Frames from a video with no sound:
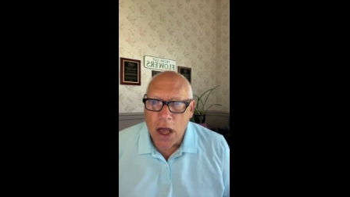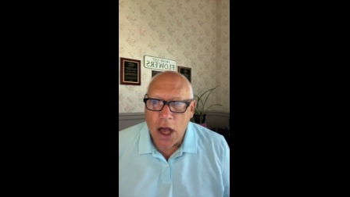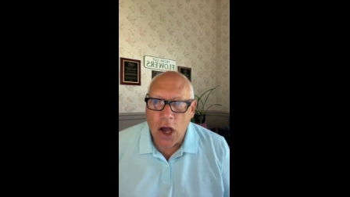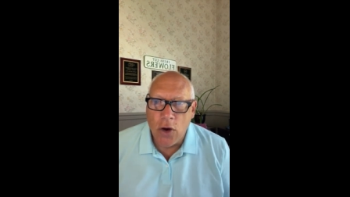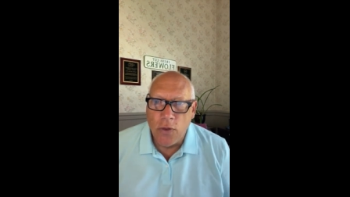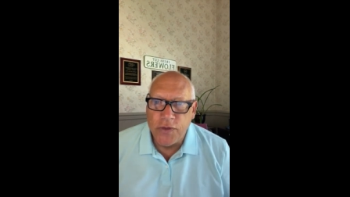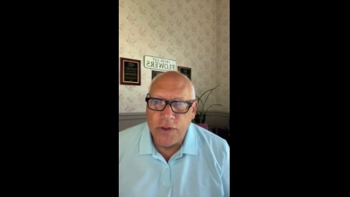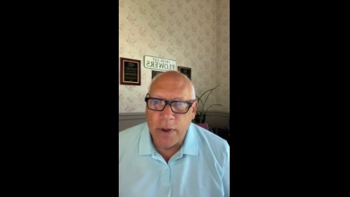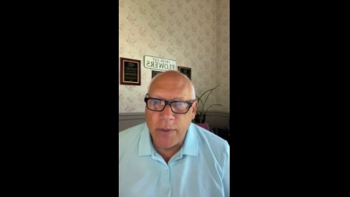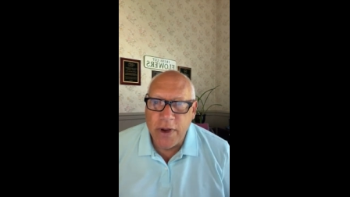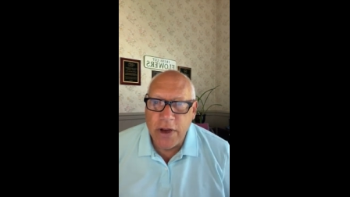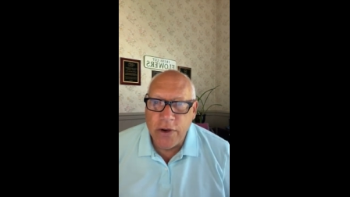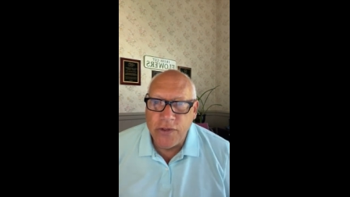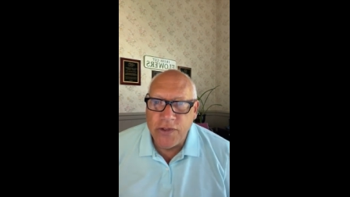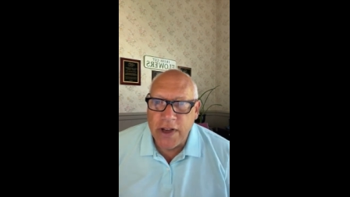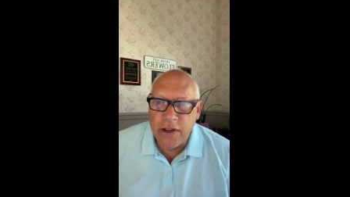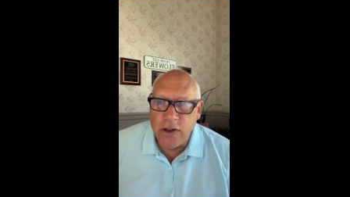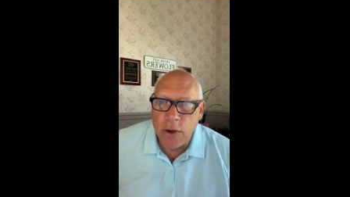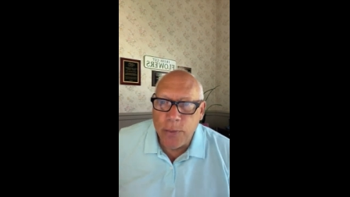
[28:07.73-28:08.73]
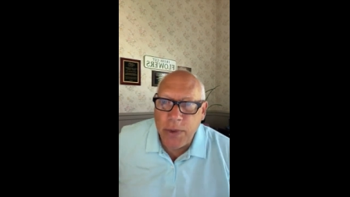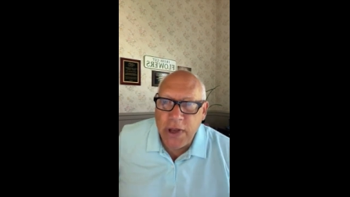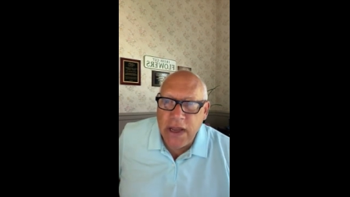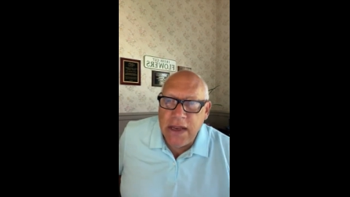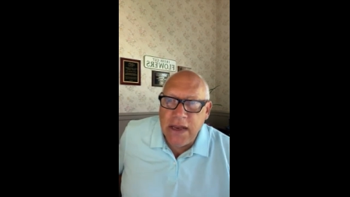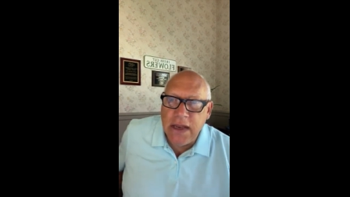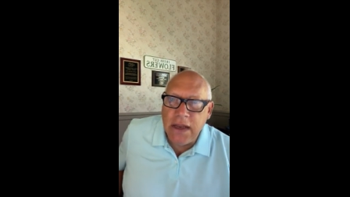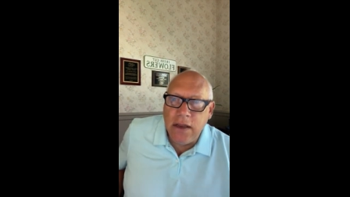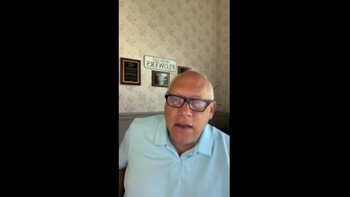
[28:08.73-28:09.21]
Oh, somebody here saying their
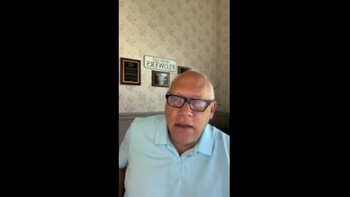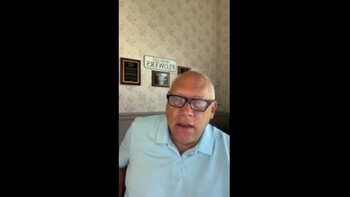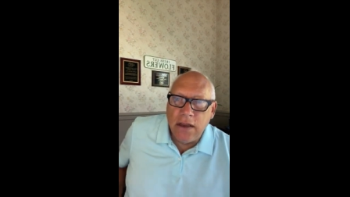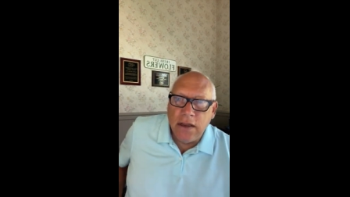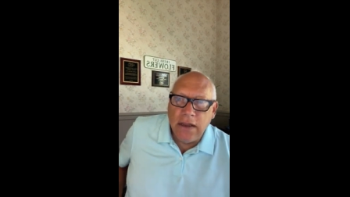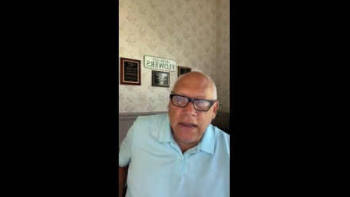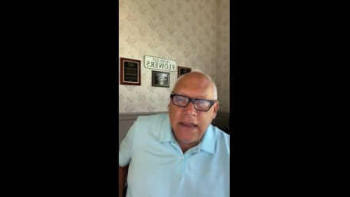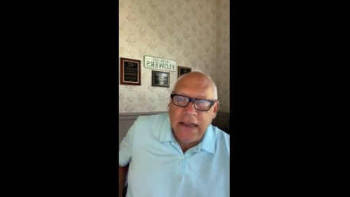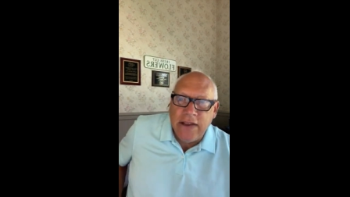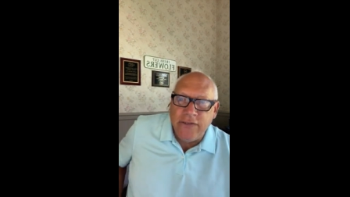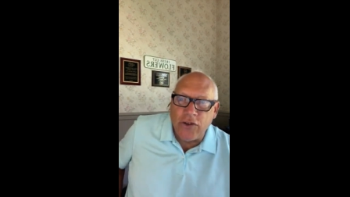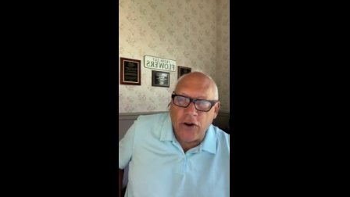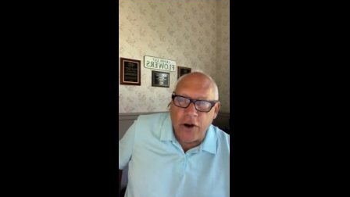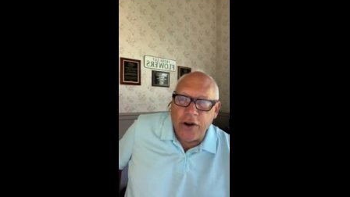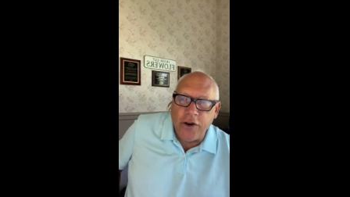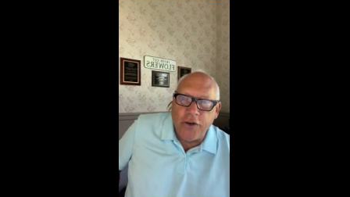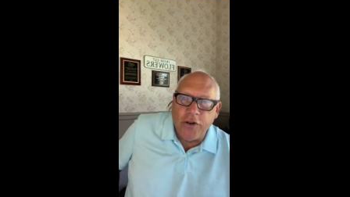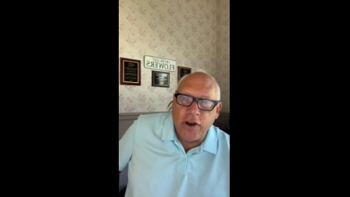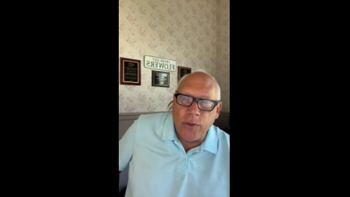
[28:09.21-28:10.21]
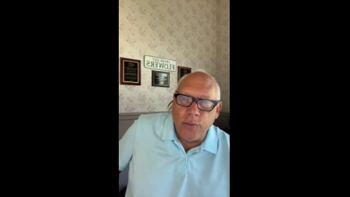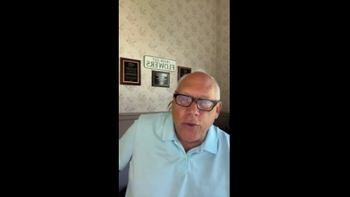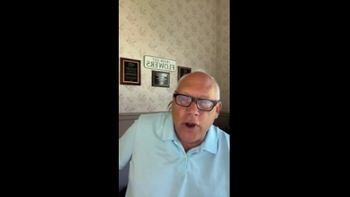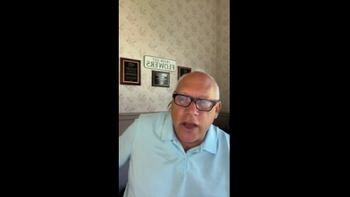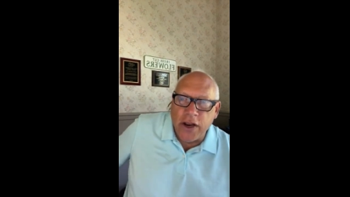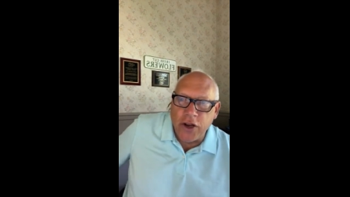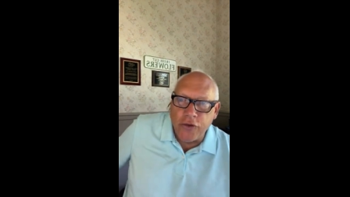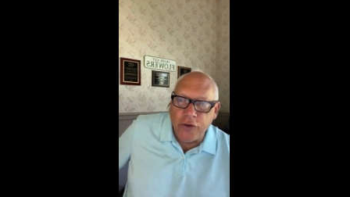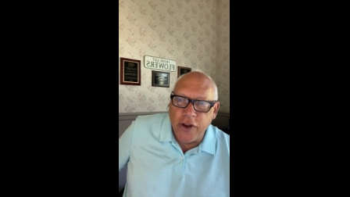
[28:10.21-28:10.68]
peony leaves are already turning
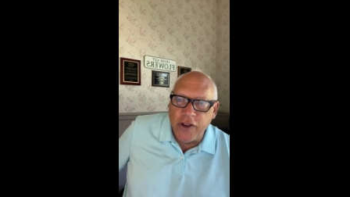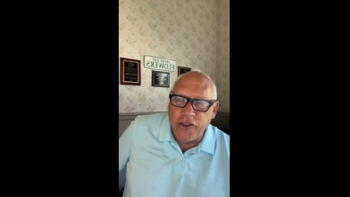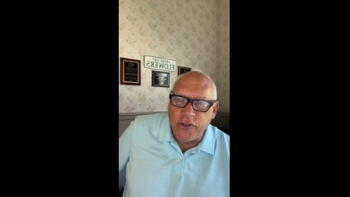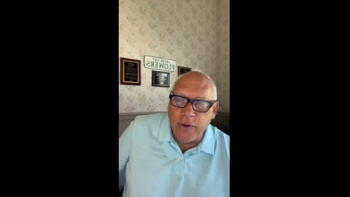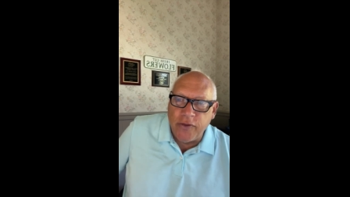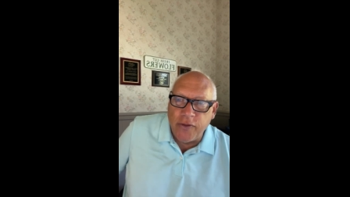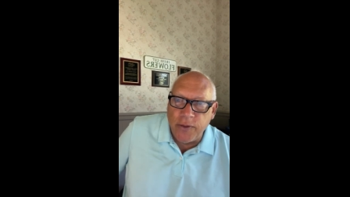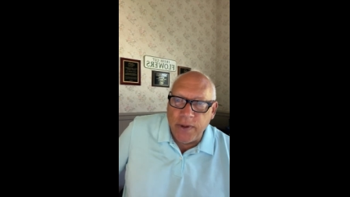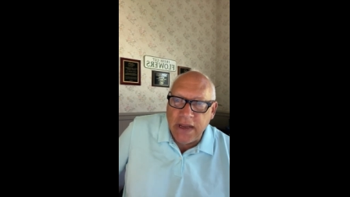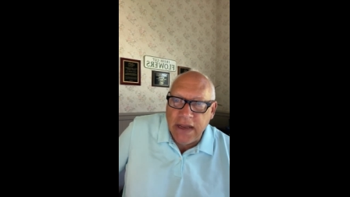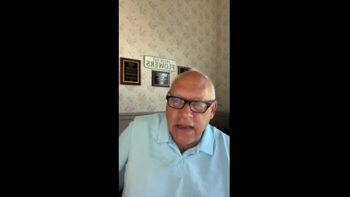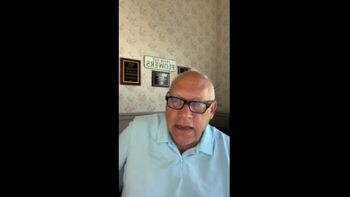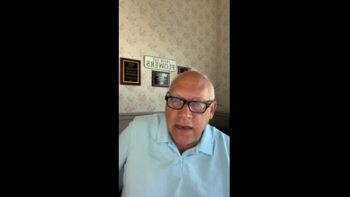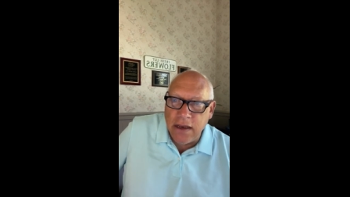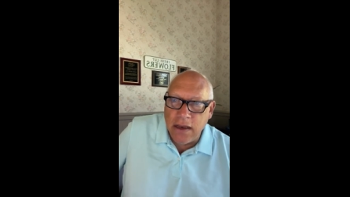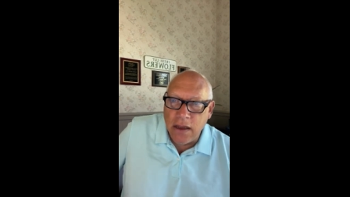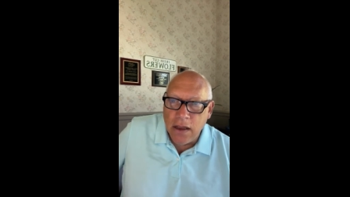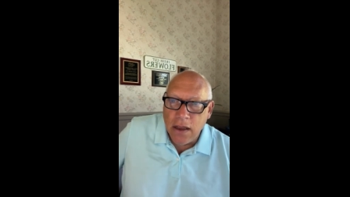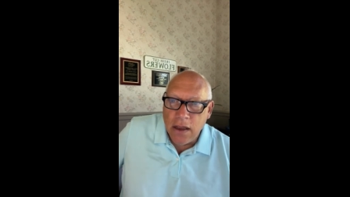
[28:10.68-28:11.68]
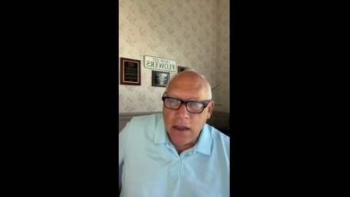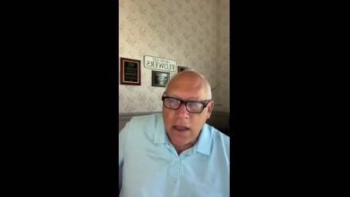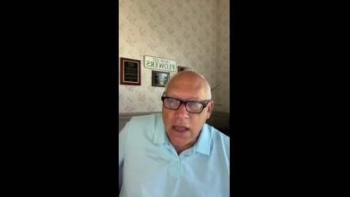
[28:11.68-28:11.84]
brown and crispy from the heat.